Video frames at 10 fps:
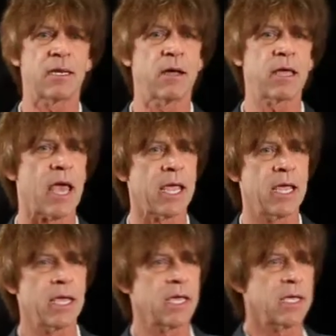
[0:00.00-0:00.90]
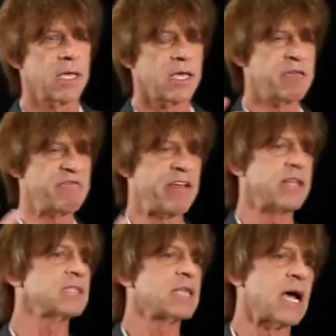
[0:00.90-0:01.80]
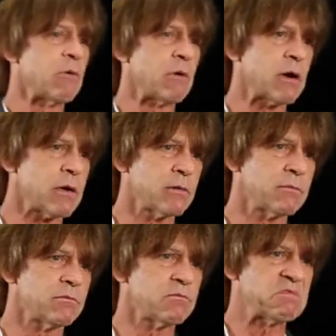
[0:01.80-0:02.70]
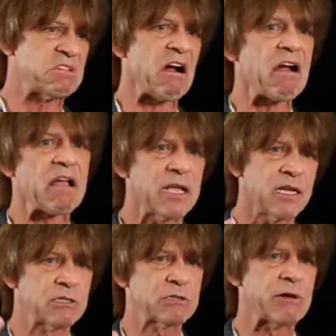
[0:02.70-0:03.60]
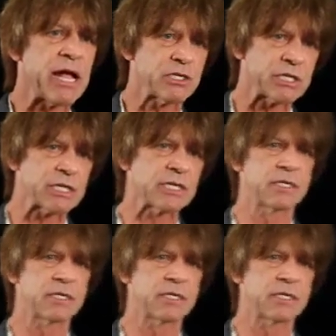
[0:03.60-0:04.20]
Okay, events that were dark, tragic,